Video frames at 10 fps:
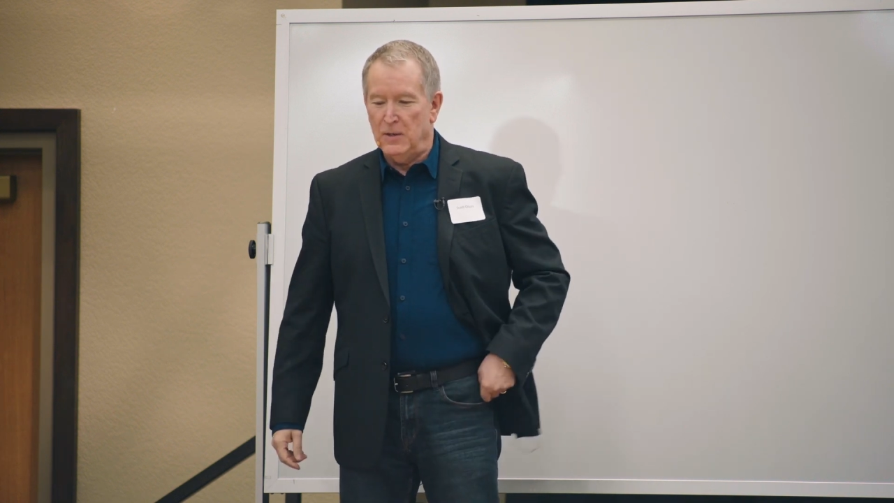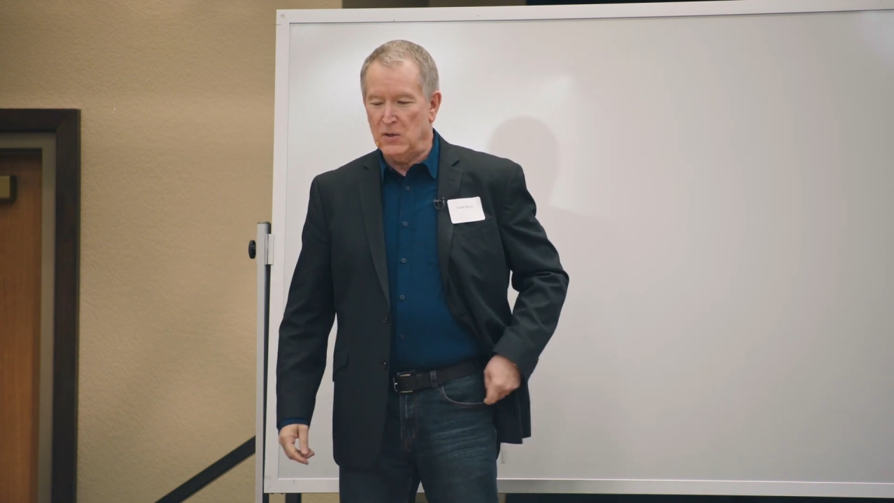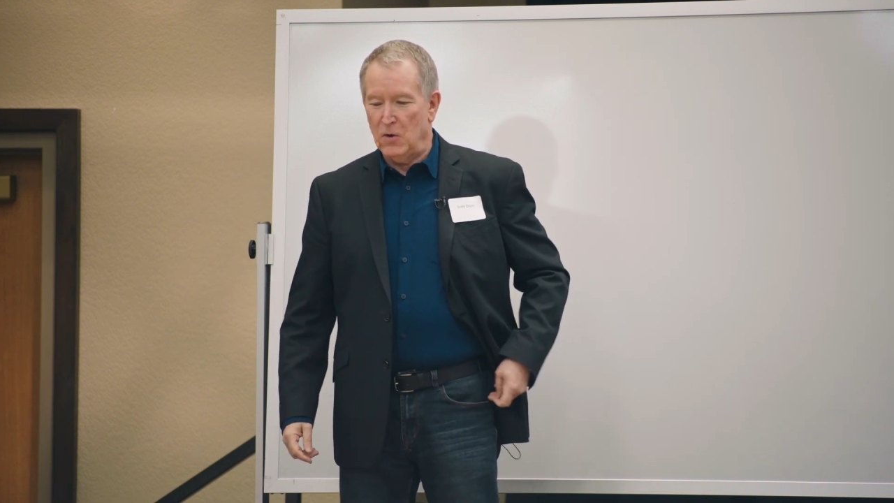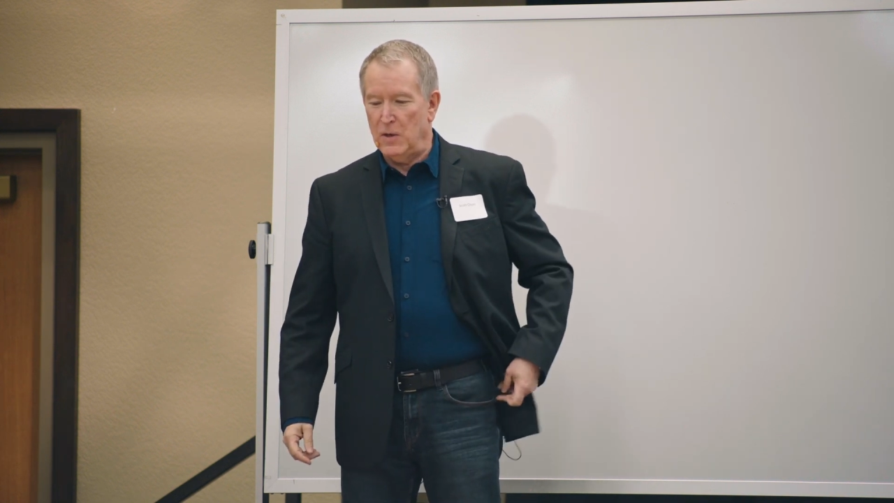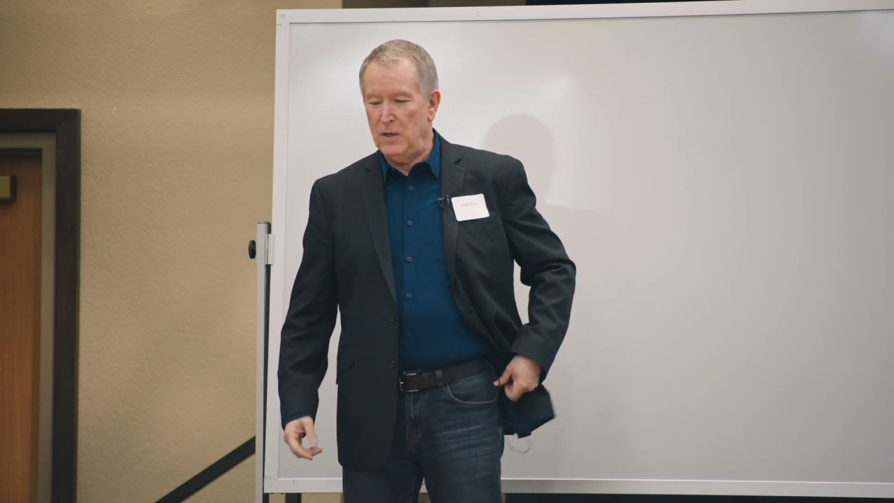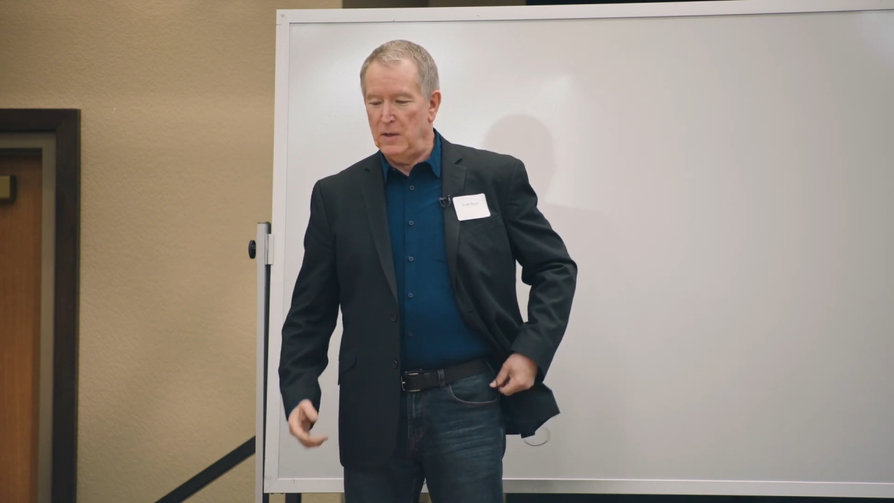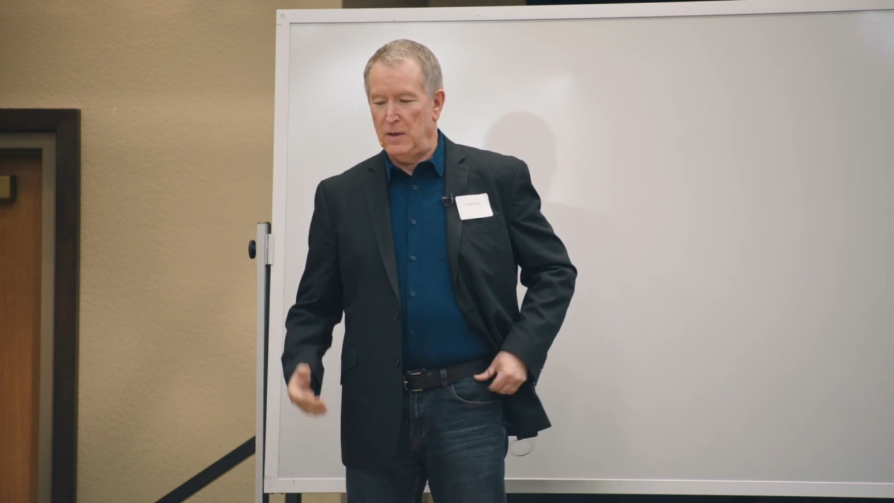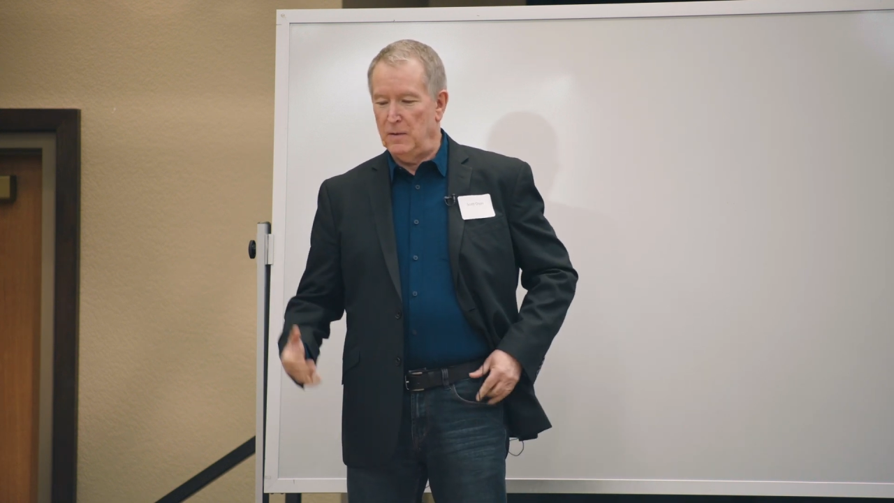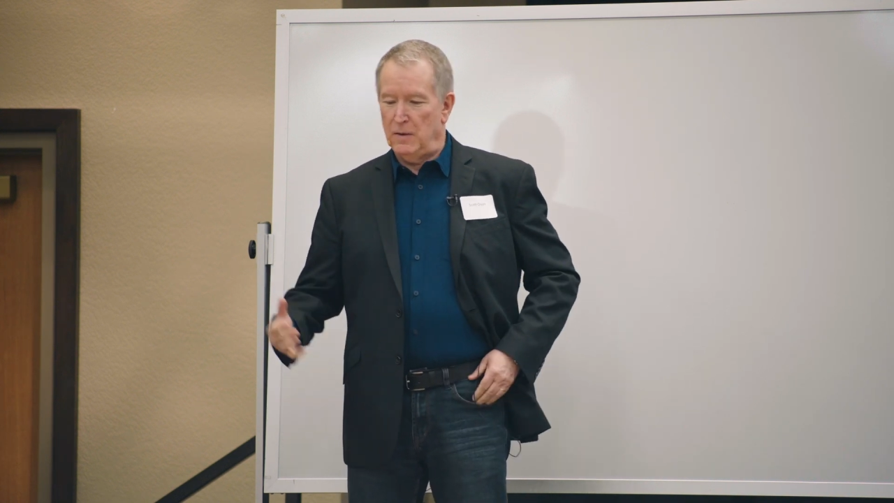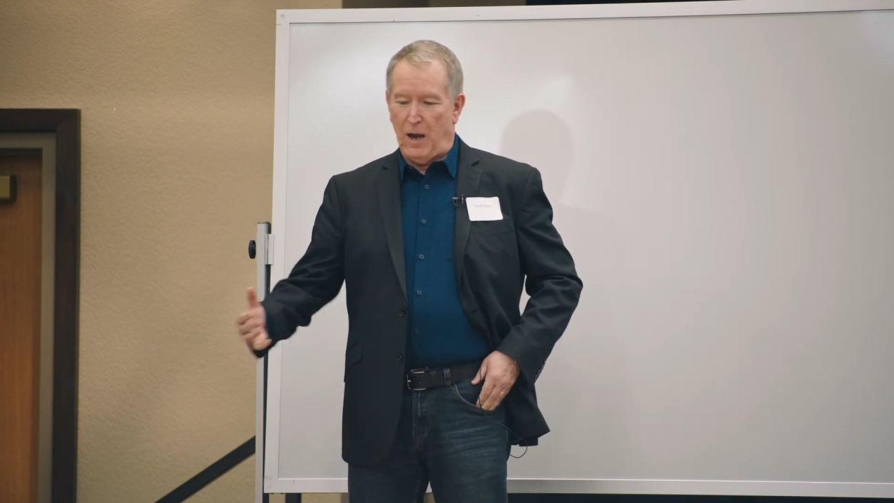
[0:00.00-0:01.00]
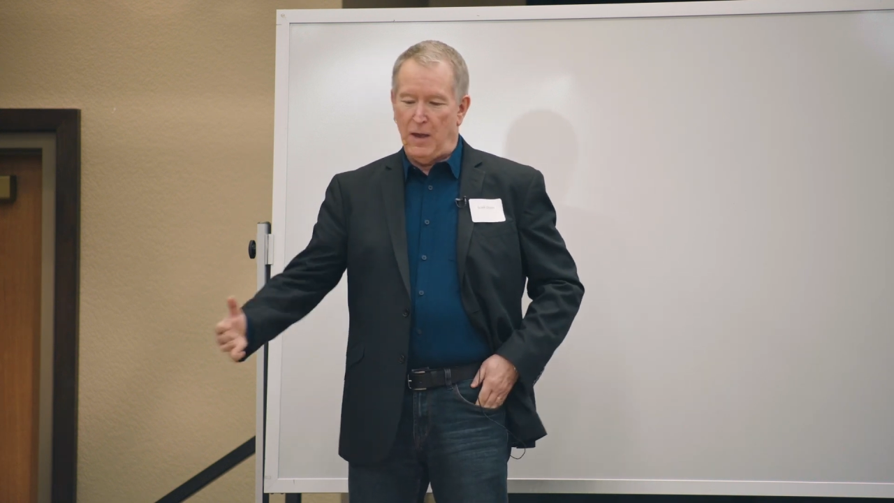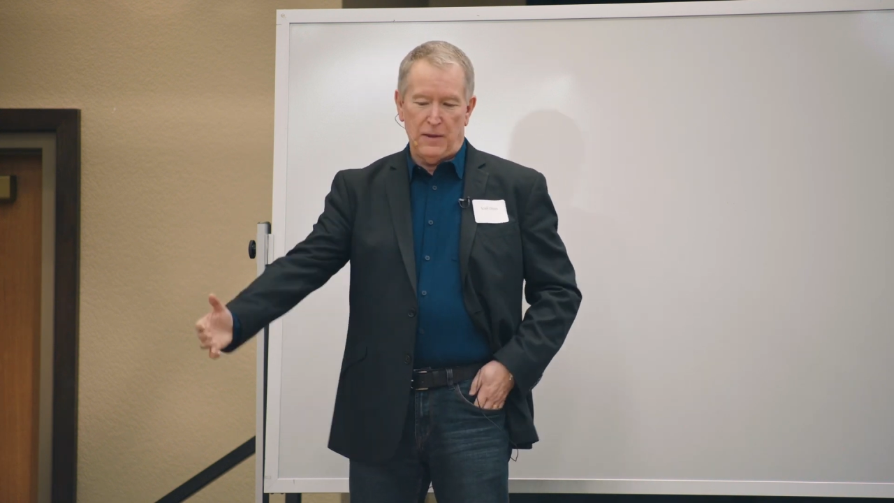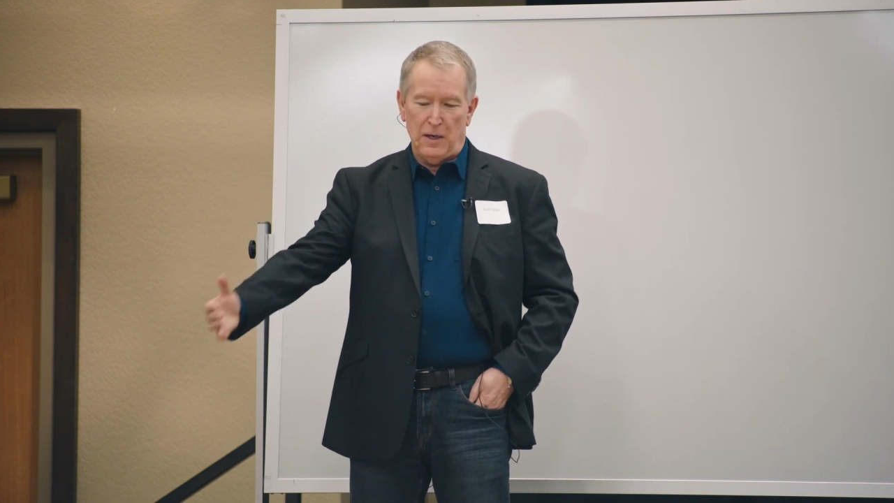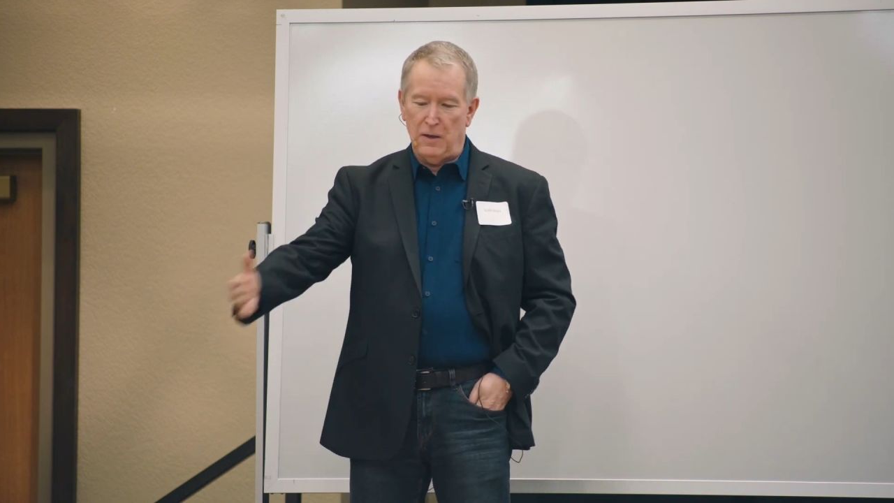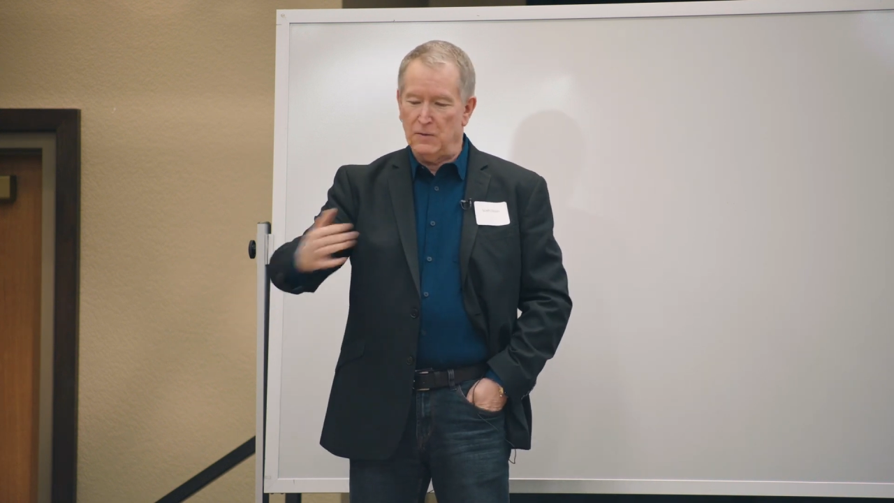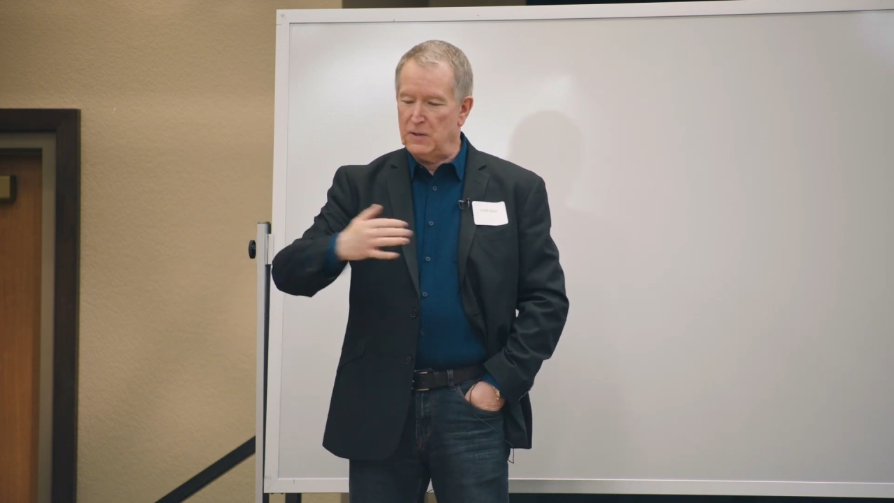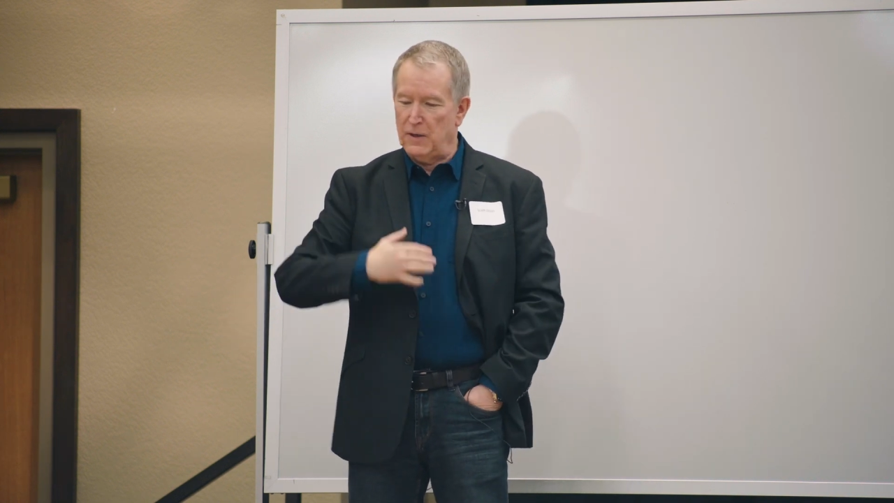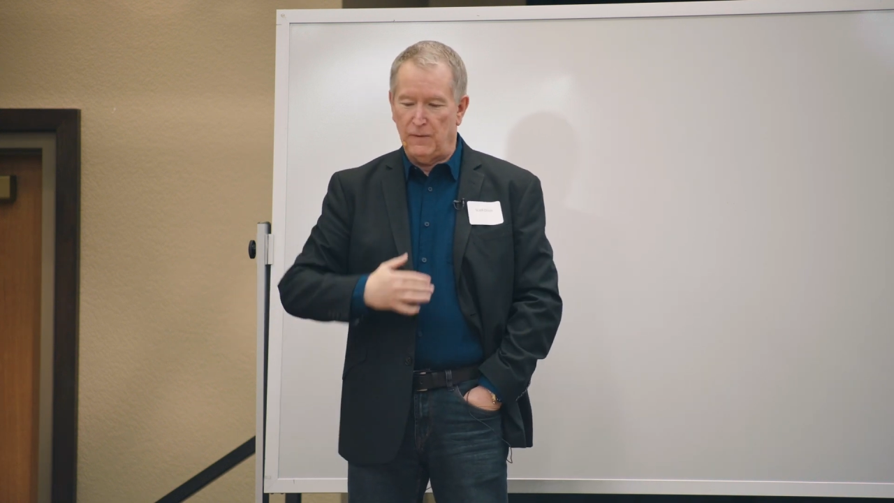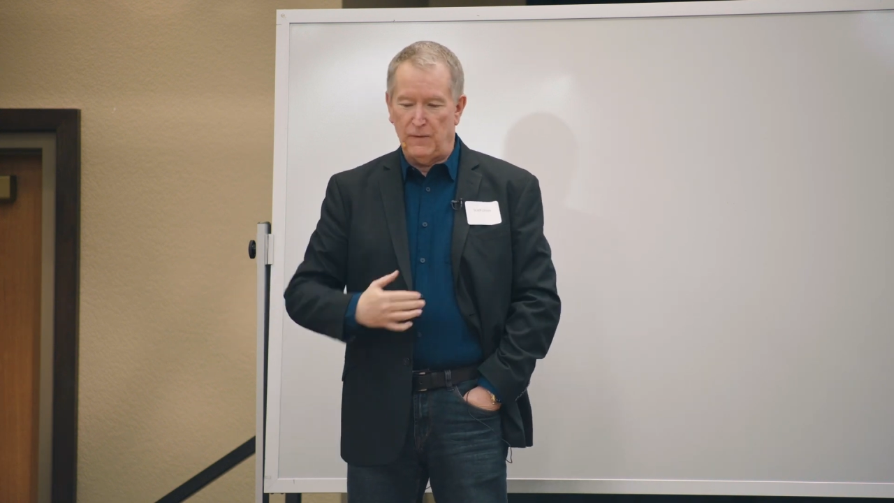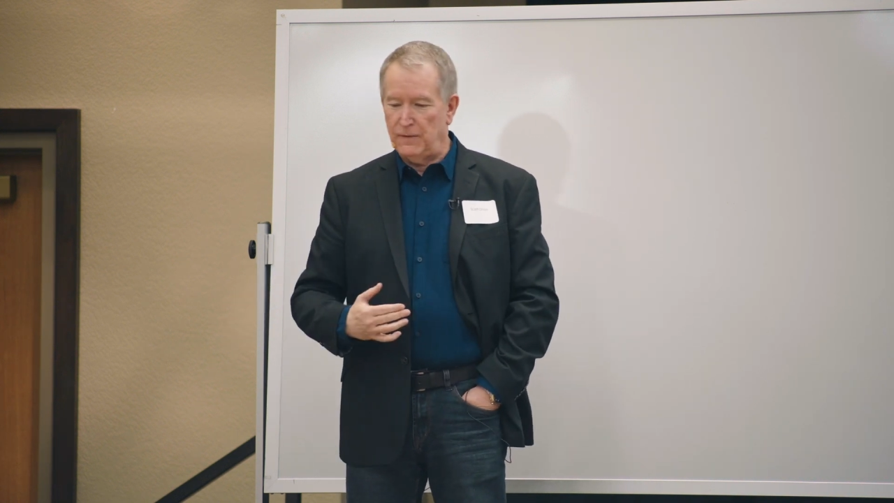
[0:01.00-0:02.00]
So I think it was
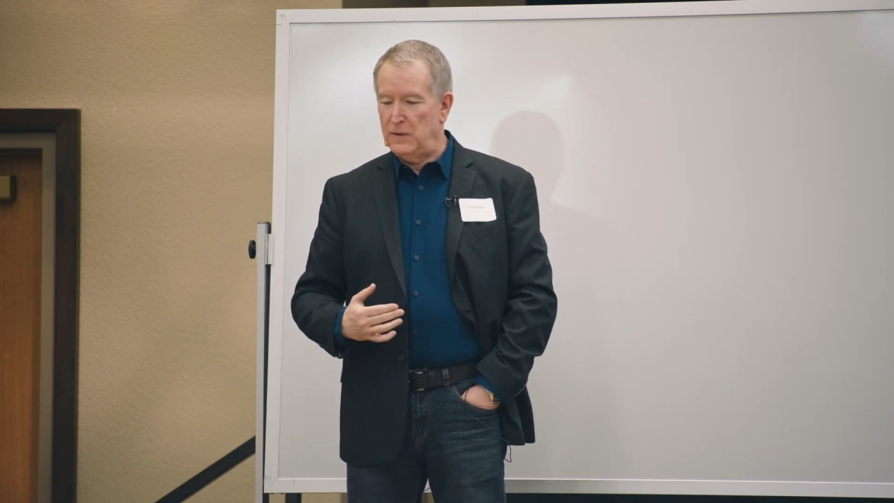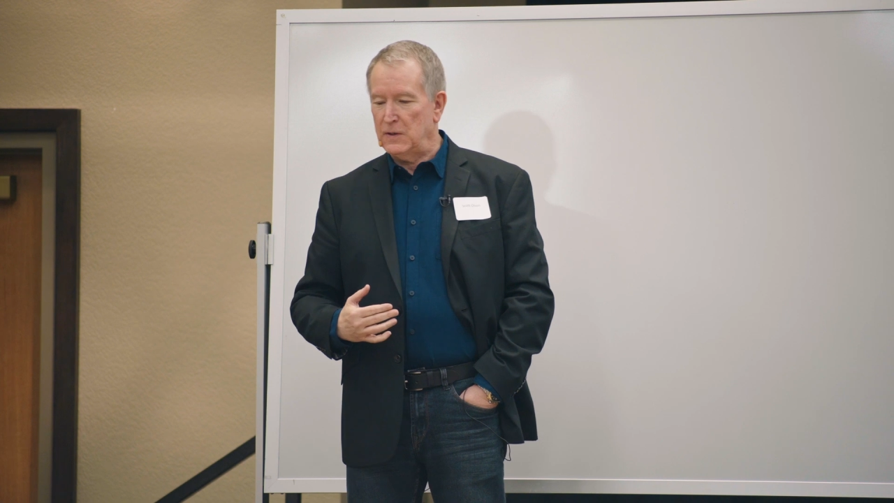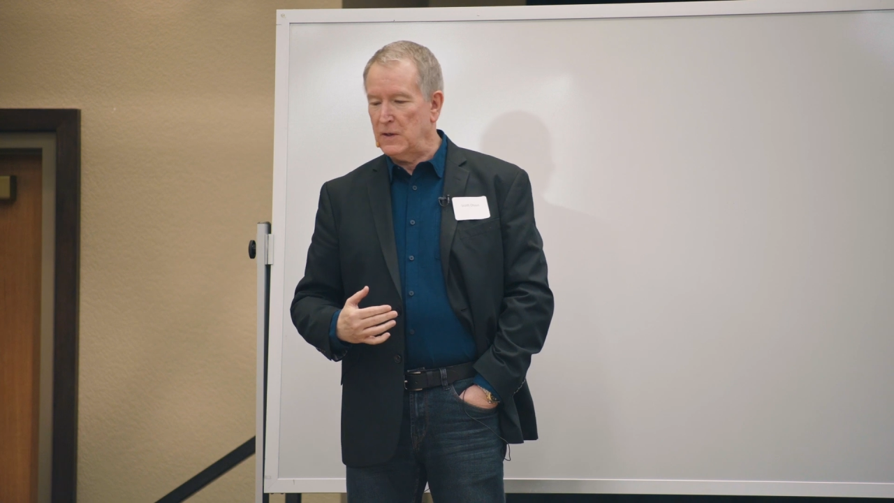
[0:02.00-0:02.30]
like $50